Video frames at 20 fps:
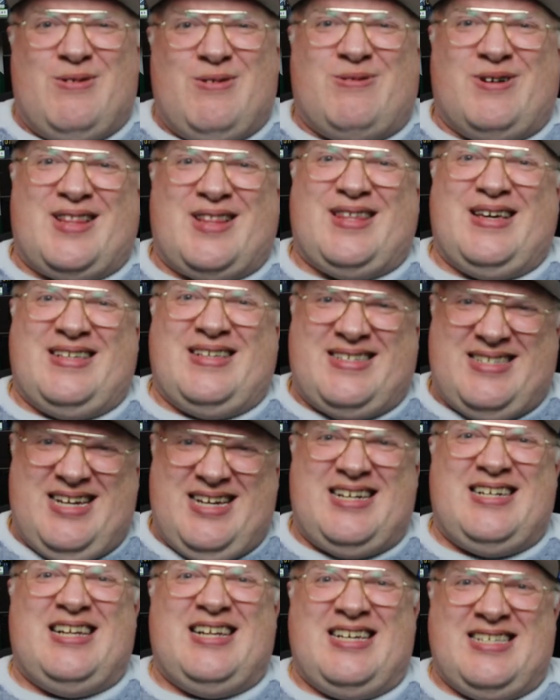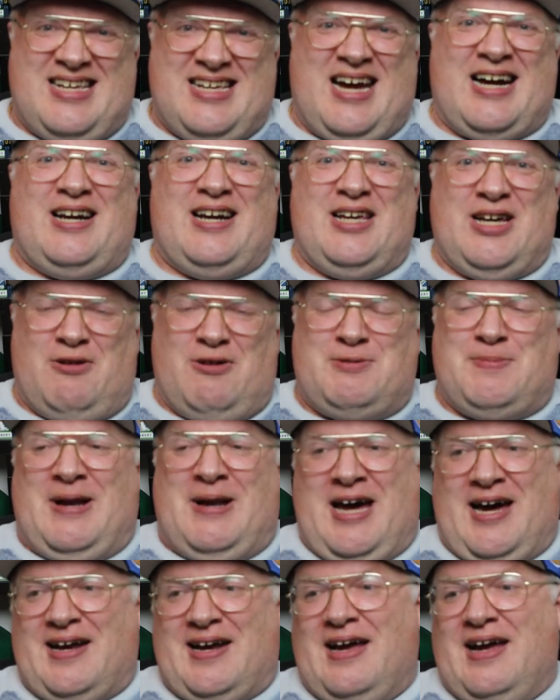Where things didn't exactly go to
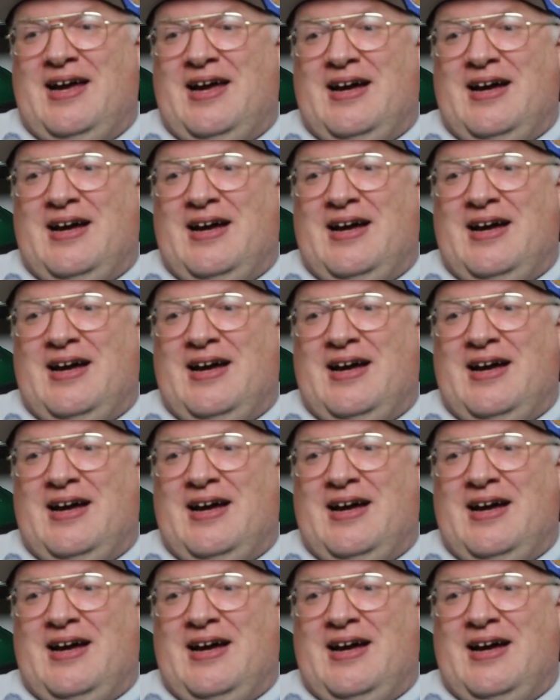plan.